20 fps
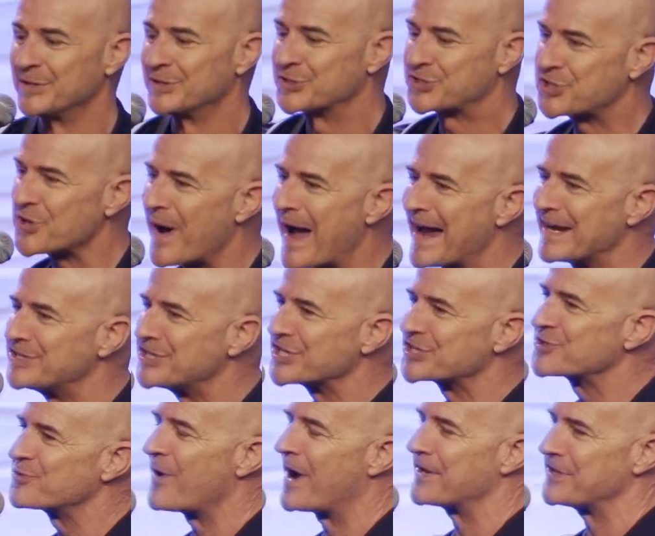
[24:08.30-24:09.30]
So I
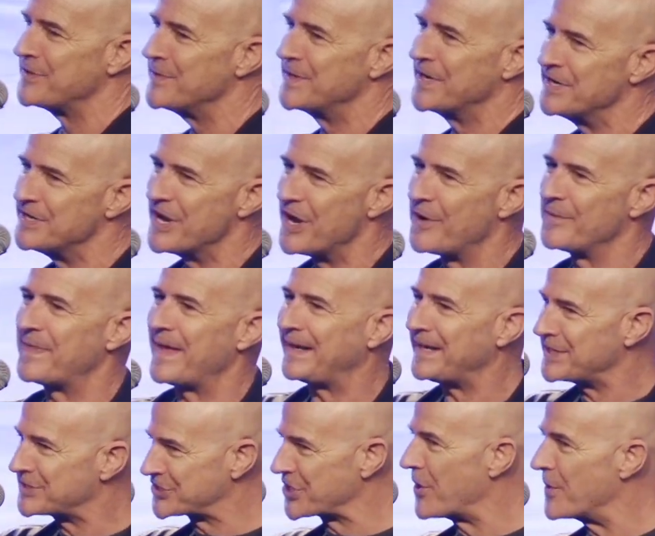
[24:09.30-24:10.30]
just want you to know that
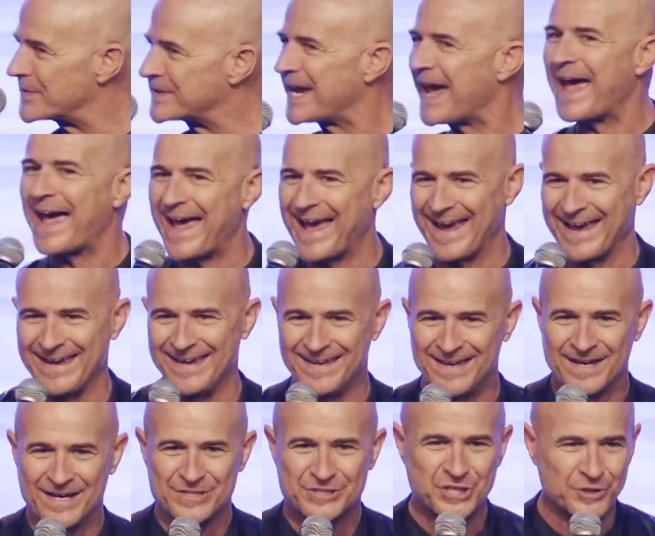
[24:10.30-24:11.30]
it's
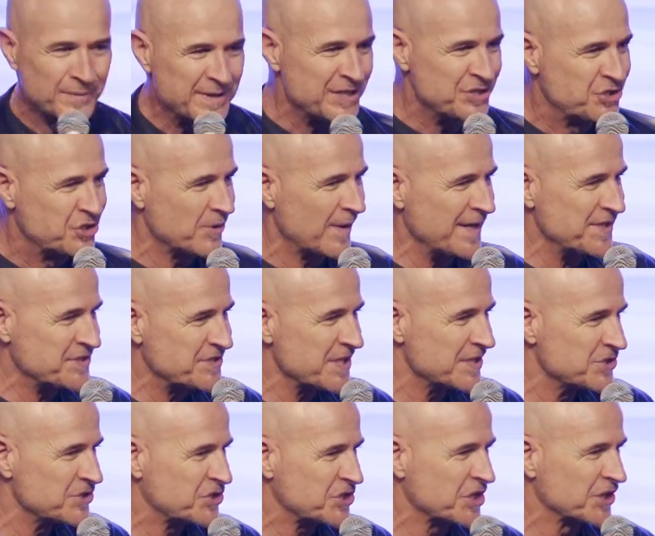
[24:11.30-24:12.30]
okay to rejoice
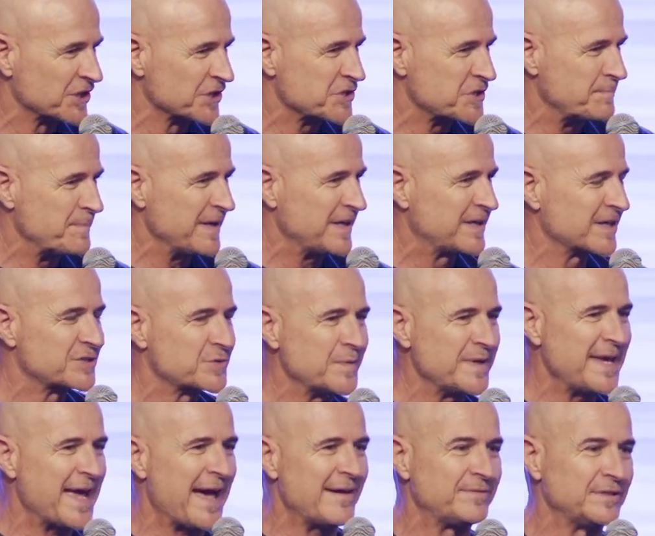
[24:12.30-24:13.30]
in church because
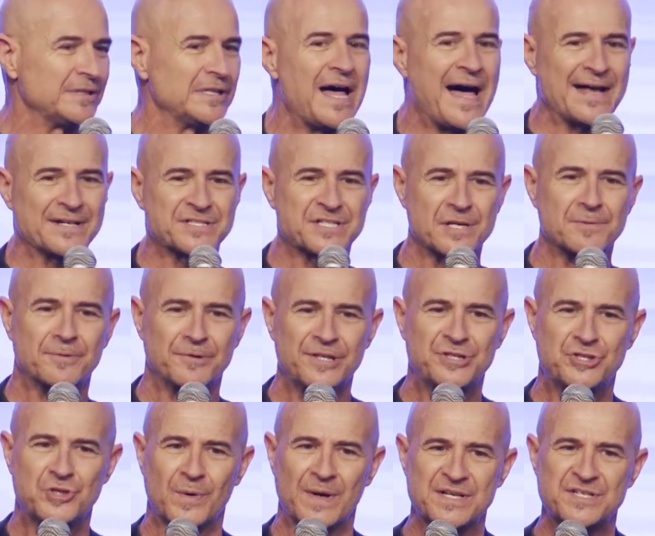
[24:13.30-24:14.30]
we have a lot to
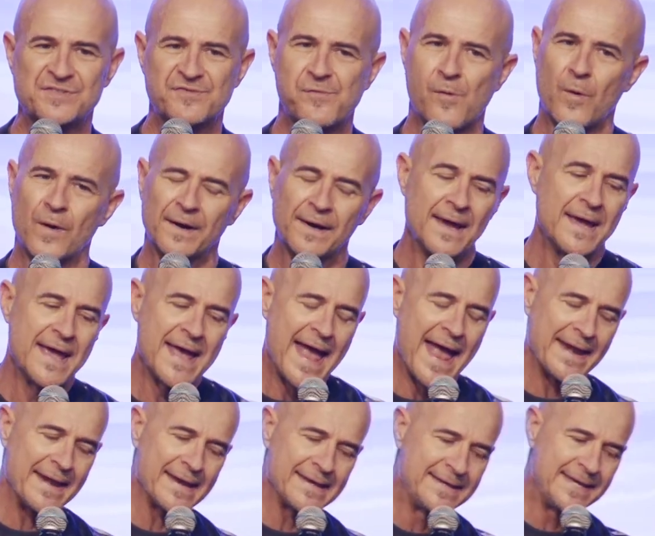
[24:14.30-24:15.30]
rejoice for.
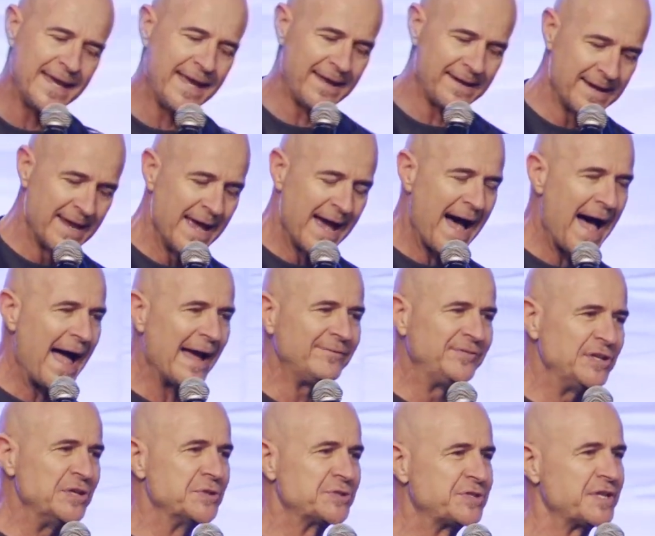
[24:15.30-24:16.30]
And again,
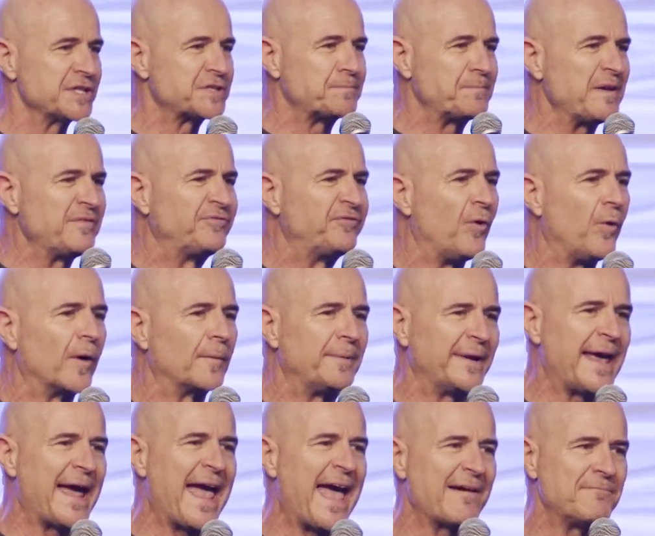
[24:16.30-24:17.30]
I've used this before,
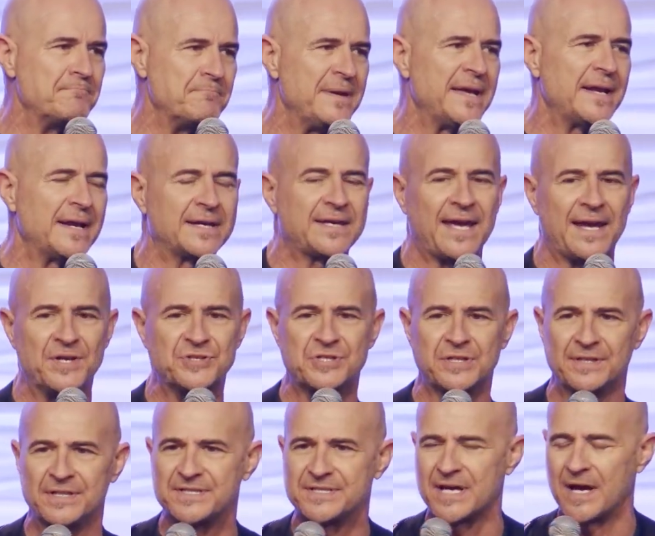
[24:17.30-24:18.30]
but I have men
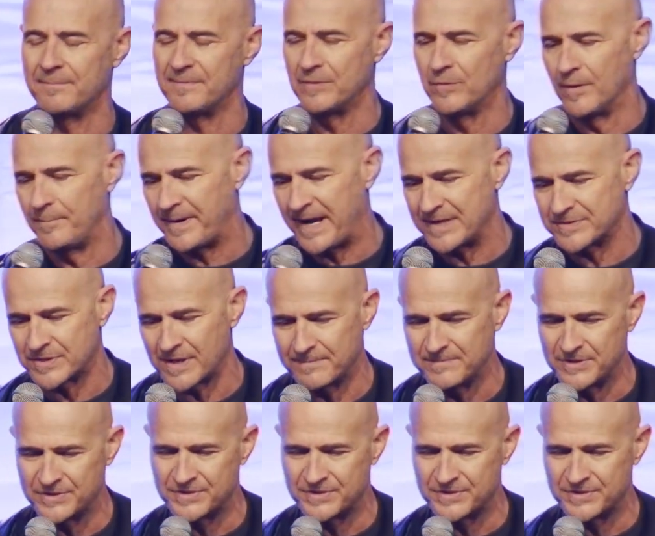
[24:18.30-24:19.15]
occasionally tell me, well, Pastor, I'm